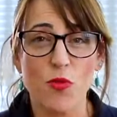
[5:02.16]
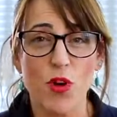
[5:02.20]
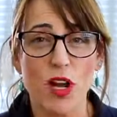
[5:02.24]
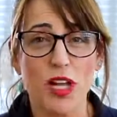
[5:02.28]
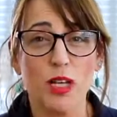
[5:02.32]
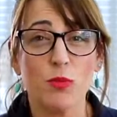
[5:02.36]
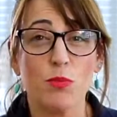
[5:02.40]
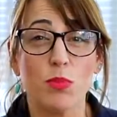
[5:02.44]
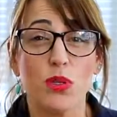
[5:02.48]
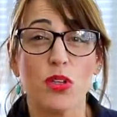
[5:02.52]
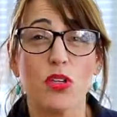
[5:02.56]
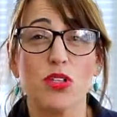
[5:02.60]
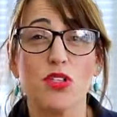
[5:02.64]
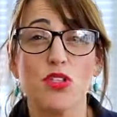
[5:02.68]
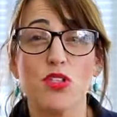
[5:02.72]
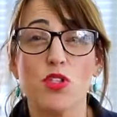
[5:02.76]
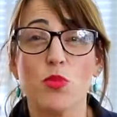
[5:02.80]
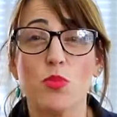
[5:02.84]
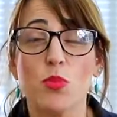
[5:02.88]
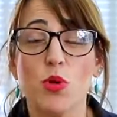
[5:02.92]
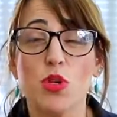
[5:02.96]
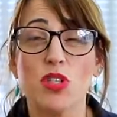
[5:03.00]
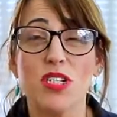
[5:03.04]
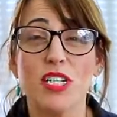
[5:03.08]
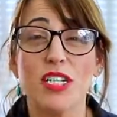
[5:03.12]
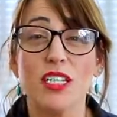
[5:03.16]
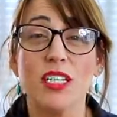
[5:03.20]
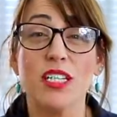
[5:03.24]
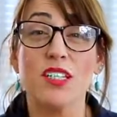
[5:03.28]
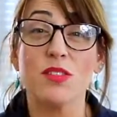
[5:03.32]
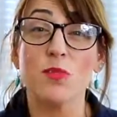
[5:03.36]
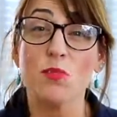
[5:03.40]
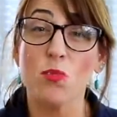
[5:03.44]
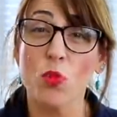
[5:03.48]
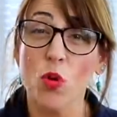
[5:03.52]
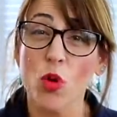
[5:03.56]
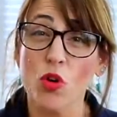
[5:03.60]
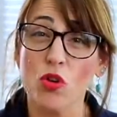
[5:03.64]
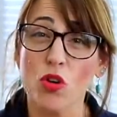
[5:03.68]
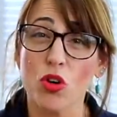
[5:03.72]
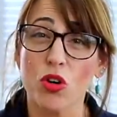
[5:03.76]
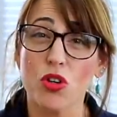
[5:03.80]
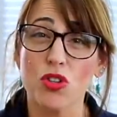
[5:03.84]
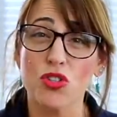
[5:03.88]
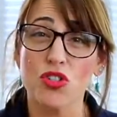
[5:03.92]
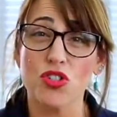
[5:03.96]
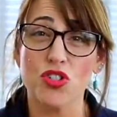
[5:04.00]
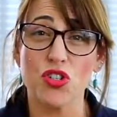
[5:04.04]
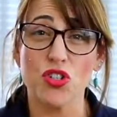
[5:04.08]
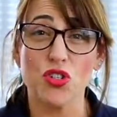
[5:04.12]
rate because your body needs more
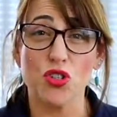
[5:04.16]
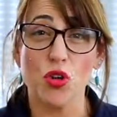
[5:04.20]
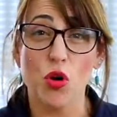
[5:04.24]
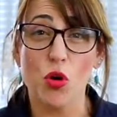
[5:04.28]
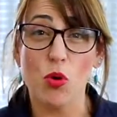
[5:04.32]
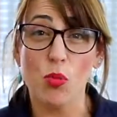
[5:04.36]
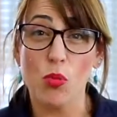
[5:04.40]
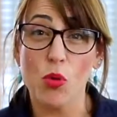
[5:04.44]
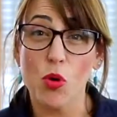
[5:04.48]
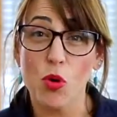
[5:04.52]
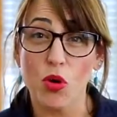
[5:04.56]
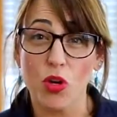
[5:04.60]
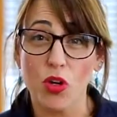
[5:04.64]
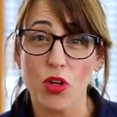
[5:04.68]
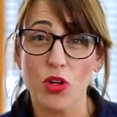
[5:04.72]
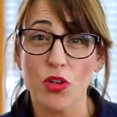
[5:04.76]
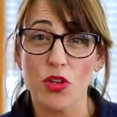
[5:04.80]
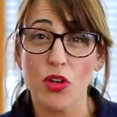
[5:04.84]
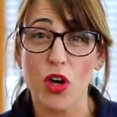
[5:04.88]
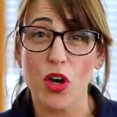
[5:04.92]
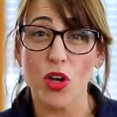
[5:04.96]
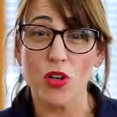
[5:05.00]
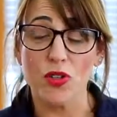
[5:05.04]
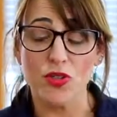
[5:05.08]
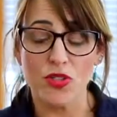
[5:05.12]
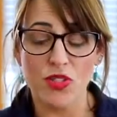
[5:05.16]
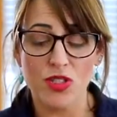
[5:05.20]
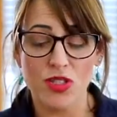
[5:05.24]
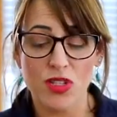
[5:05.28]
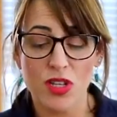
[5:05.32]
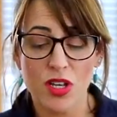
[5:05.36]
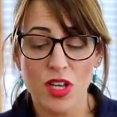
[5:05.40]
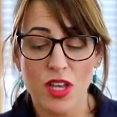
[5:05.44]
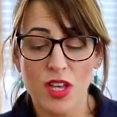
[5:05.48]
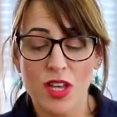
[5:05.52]
oxygen or more glucose,